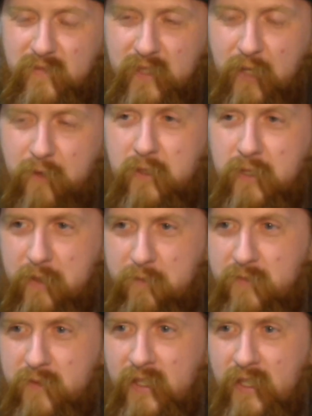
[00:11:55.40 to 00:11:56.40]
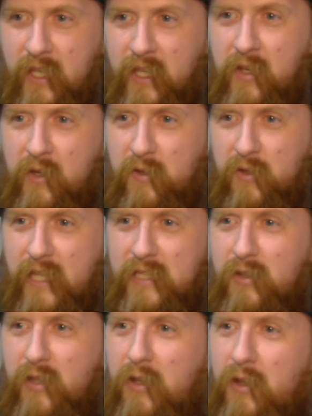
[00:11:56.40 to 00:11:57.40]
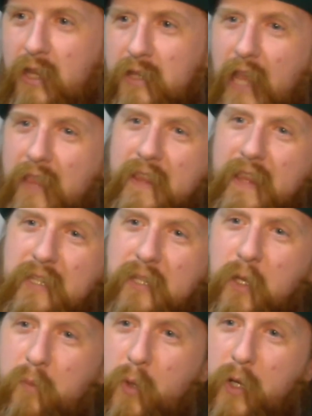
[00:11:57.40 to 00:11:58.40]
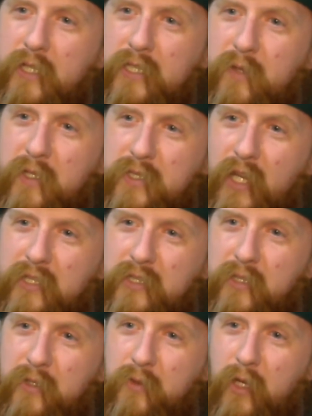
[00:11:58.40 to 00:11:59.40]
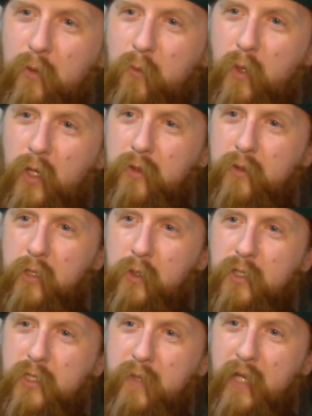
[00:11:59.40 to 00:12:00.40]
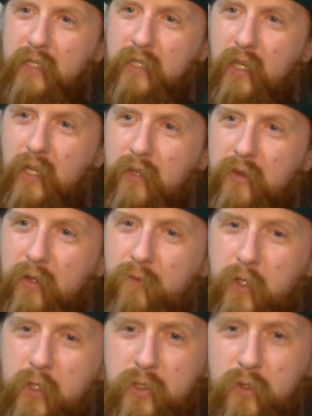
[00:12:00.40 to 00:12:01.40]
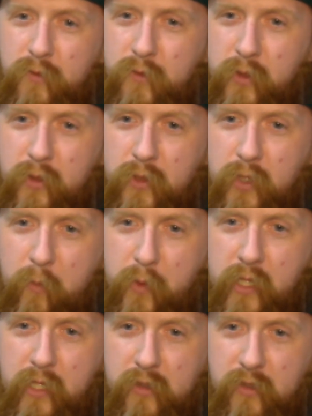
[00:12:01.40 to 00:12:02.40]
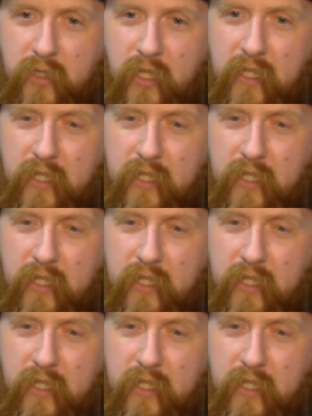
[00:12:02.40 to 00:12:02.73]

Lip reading: Definitely. Well, I think that's a good point to switch on to what do you expect the future for your company to look like?